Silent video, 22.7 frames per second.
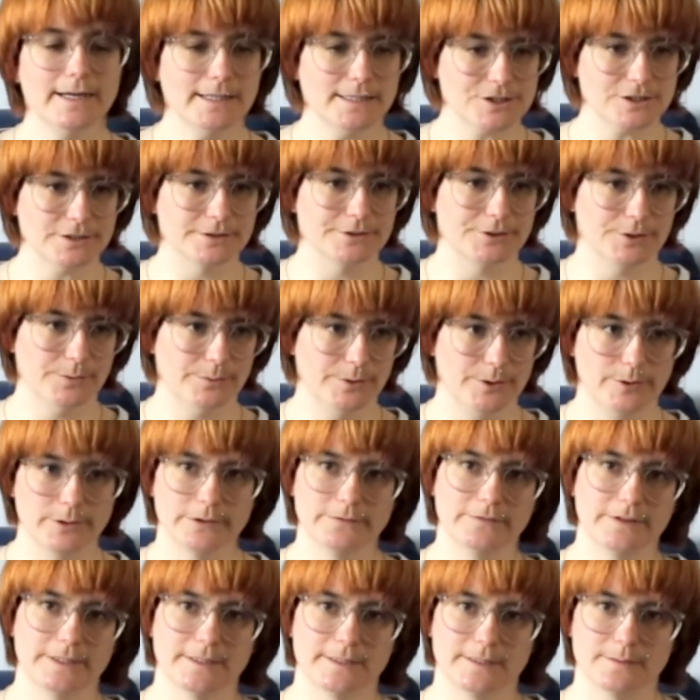actually don't know if
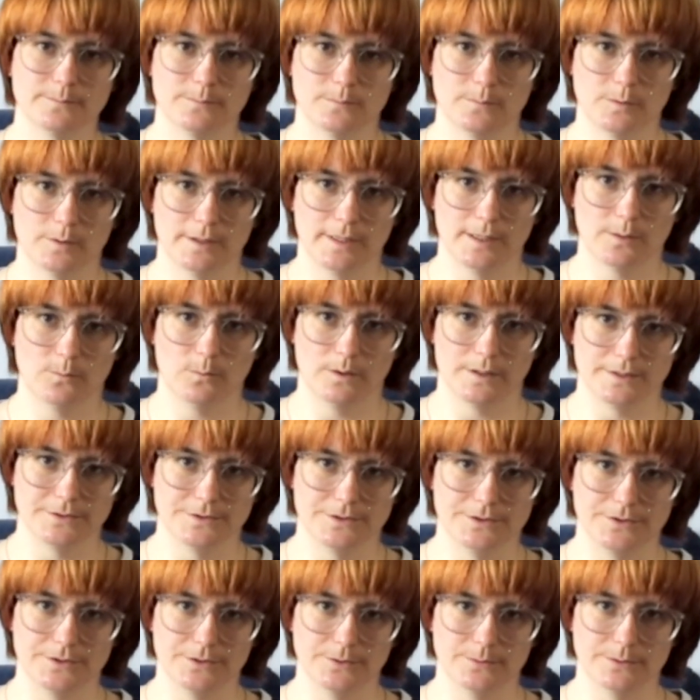I did what I wanted
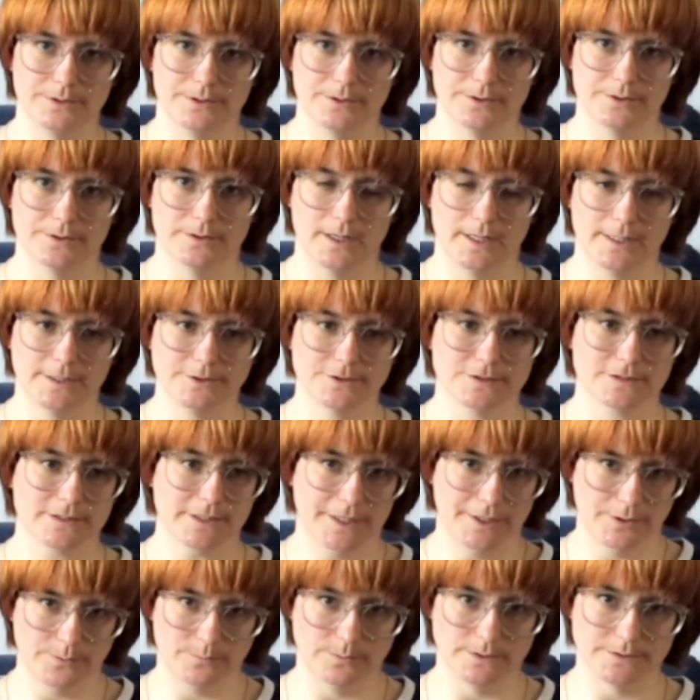to do here. I just
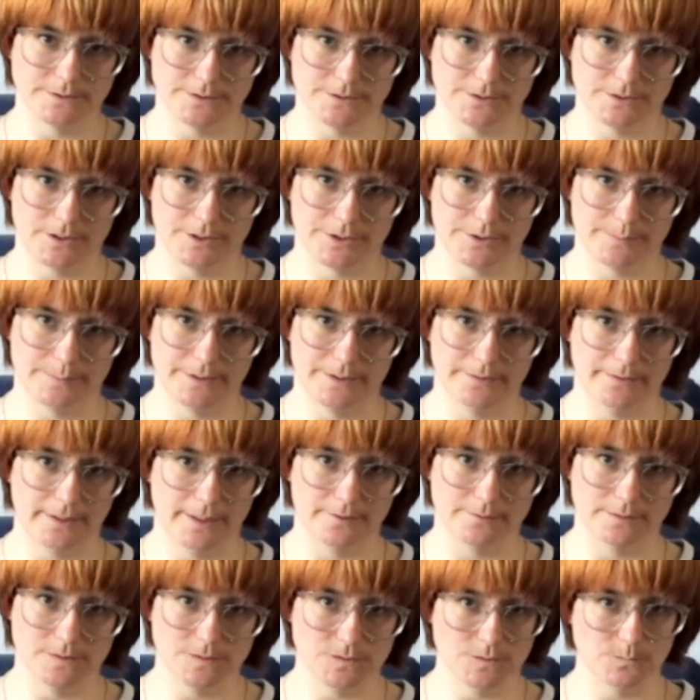kind of wanted to talk about how
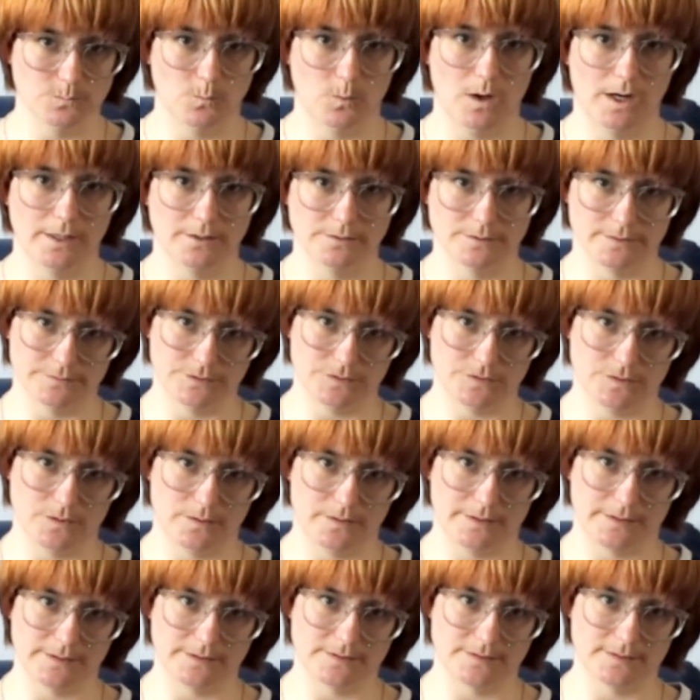this wild of a
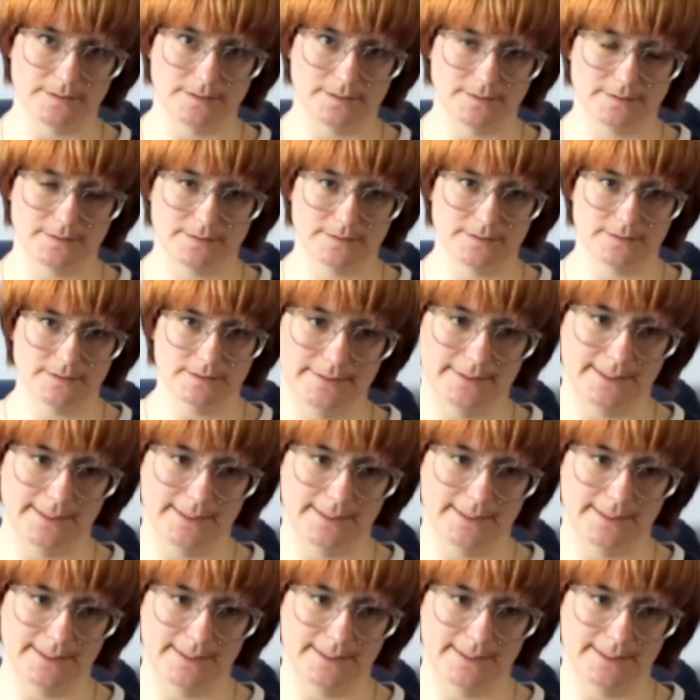song exists.